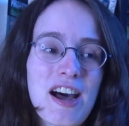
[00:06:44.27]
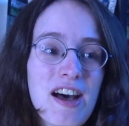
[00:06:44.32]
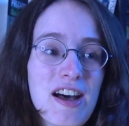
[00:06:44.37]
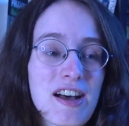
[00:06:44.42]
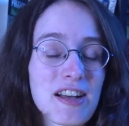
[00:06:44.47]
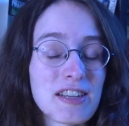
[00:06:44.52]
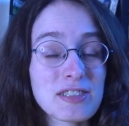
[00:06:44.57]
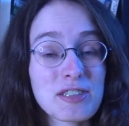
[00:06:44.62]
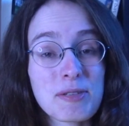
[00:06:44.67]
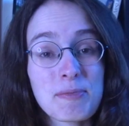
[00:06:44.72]

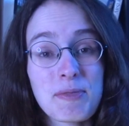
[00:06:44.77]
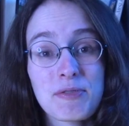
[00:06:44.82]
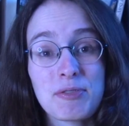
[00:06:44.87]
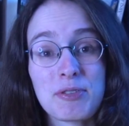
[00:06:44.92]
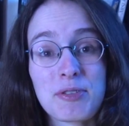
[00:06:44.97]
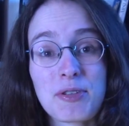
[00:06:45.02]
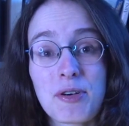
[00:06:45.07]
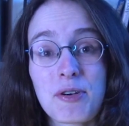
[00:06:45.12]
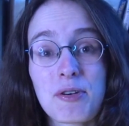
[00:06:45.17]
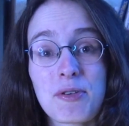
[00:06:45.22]
Uh, some of
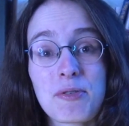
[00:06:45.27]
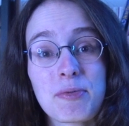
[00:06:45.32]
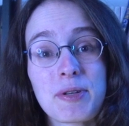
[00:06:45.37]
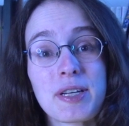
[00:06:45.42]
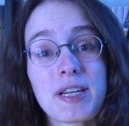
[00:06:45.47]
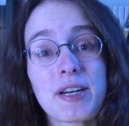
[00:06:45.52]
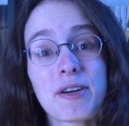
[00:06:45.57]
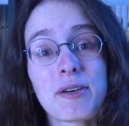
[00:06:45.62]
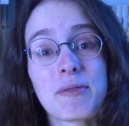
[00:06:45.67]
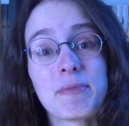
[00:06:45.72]
you know
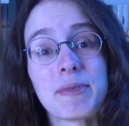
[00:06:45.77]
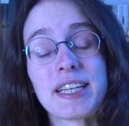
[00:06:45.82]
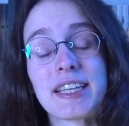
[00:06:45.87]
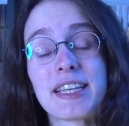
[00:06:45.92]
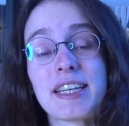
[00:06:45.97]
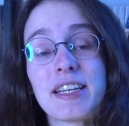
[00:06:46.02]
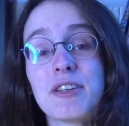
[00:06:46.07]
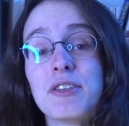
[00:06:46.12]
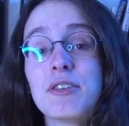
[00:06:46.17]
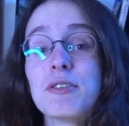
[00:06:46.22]
we are
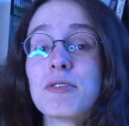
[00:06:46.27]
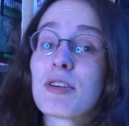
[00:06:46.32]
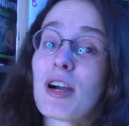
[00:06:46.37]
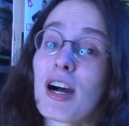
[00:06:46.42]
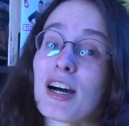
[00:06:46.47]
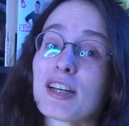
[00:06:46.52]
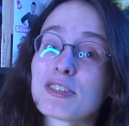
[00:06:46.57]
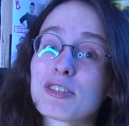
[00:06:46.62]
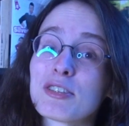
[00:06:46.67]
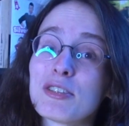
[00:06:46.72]
making new
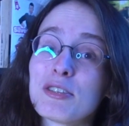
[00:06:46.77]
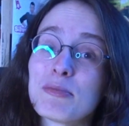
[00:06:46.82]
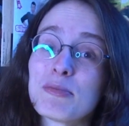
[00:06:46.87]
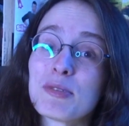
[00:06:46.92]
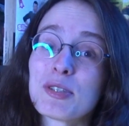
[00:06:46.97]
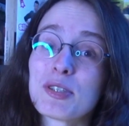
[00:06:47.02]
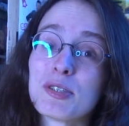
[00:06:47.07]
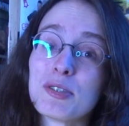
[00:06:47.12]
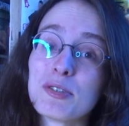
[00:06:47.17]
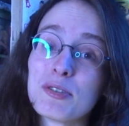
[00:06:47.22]

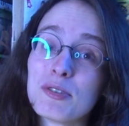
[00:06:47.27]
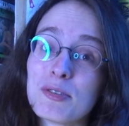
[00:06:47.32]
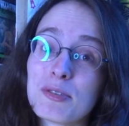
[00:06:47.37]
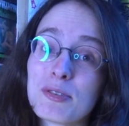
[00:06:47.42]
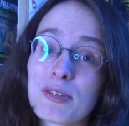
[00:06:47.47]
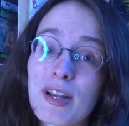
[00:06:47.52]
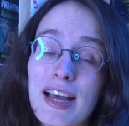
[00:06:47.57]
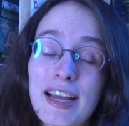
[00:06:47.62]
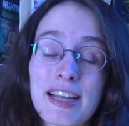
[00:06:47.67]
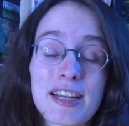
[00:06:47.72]
costume to
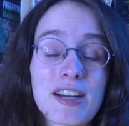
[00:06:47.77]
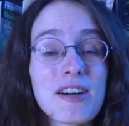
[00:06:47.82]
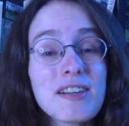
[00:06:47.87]
do like